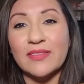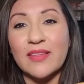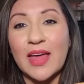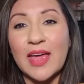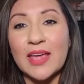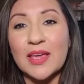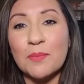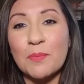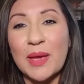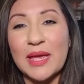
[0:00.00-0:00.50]

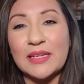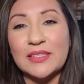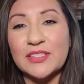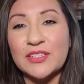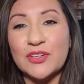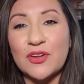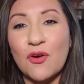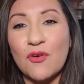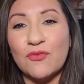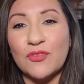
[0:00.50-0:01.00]
like
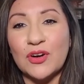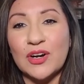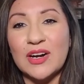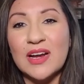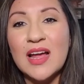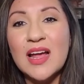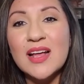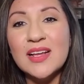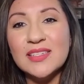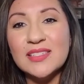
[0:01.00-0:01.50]
painted over.
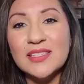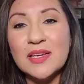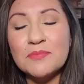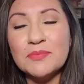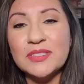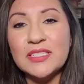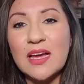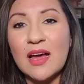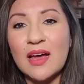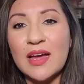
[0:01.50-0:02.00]

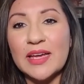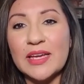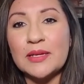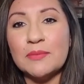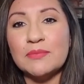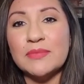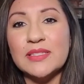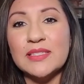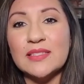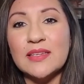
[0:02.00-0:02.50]

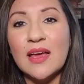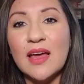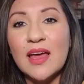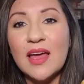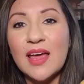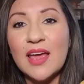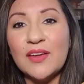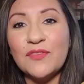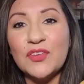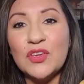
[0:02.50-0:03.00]
Sometimes
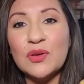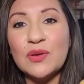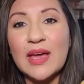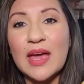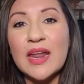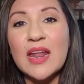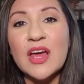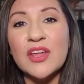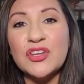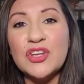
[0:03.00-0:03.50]
if you
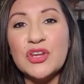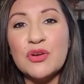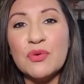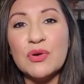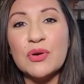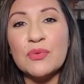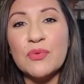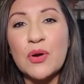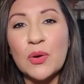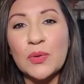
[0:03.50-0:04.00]
get a
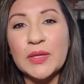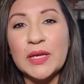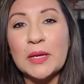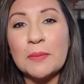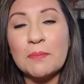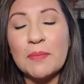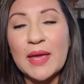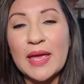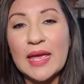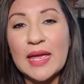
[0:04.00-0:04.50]
newer
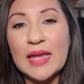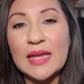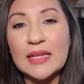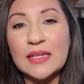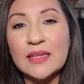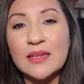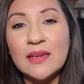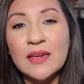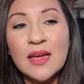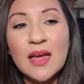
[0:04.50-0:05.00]
rolling
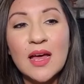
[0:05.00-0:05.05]
pin,